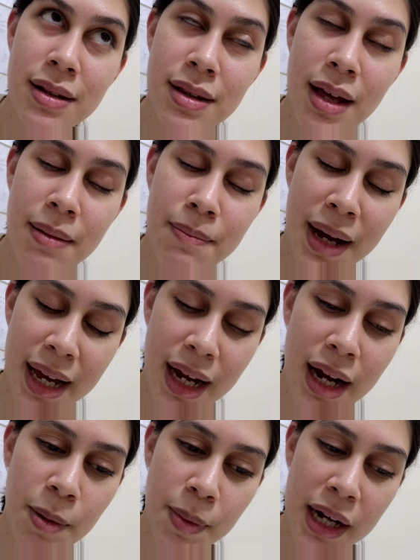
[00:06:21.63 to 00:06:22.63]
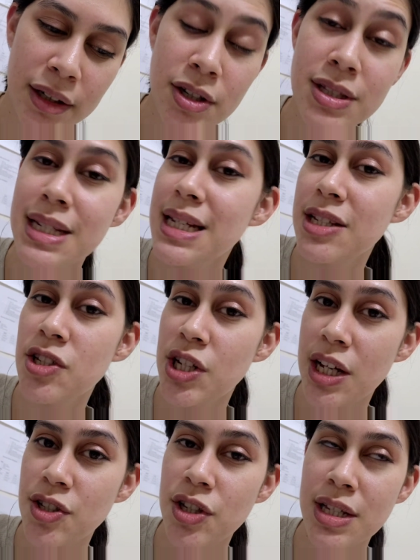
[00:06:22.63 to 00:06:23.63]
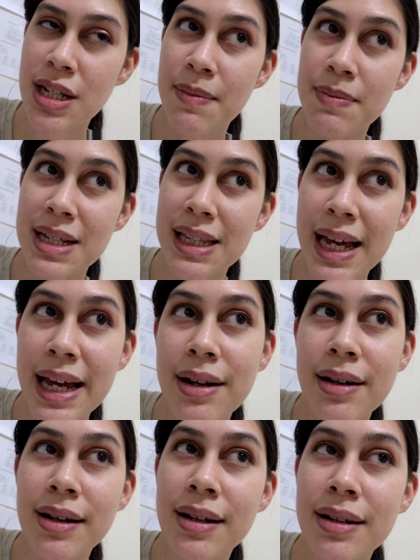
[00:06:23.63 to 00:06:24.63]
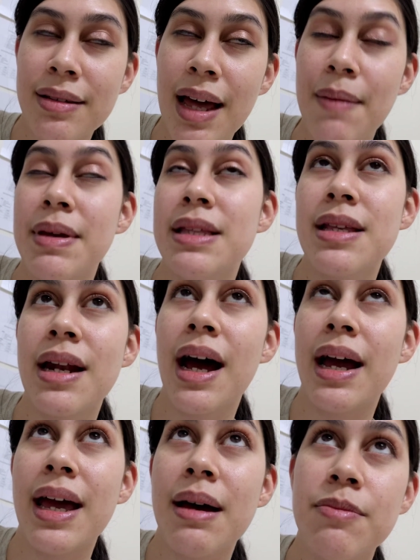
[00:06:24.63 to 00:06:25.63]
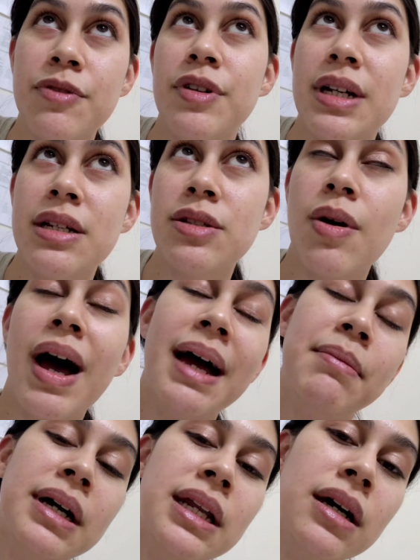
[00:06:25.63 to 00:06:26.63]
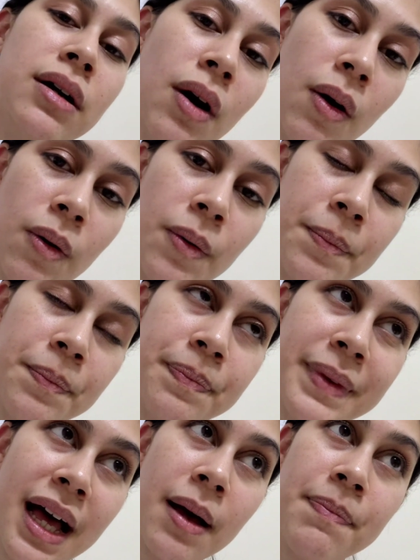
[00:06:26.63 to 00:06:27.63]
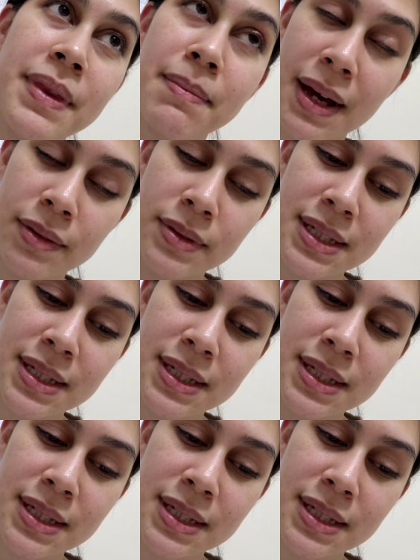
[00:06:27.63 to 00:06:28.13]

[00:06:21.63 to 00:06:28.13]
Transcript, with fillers: that my chiropractor did change the time to later, that means that I am free. So I'm going to go help them out.